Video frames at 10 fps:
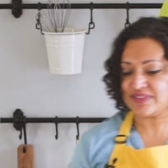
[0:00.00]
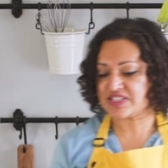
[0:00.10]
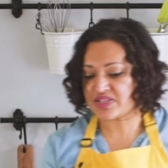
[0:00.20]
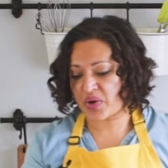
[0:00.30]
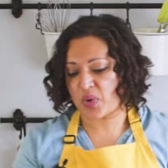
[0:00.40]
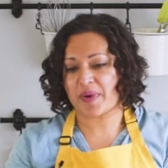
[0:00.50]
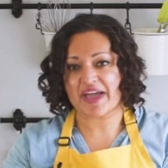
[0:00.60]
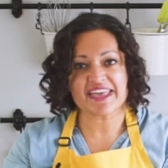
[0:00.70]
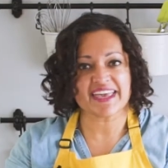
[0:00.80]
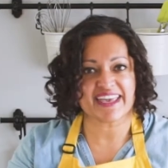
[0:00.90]
so
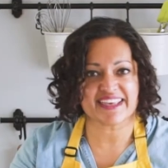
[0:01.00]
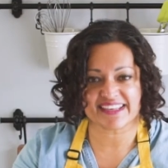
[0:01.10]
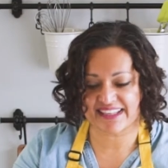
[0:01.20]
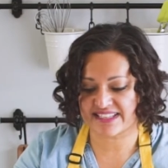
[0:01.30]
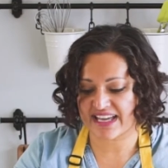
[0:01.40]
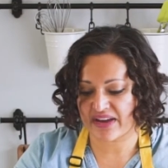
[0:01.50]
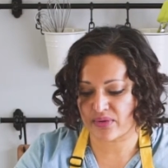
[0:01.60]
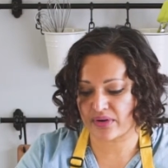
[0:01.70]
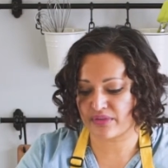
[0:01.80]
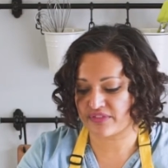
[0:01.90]
my cake is
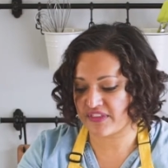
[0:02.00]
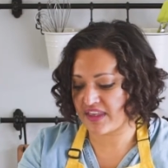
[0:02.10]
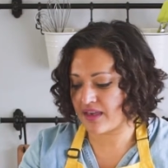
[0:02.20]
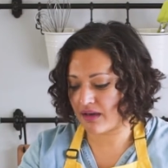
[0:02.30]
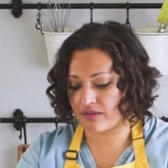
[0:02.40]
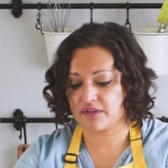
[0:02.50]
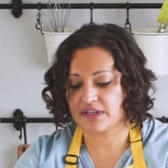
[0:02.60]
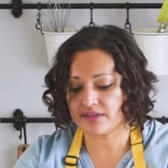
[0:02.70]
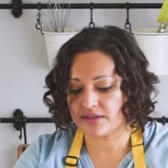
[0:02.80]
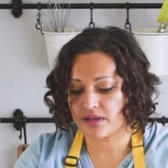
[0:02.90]
out of the oven.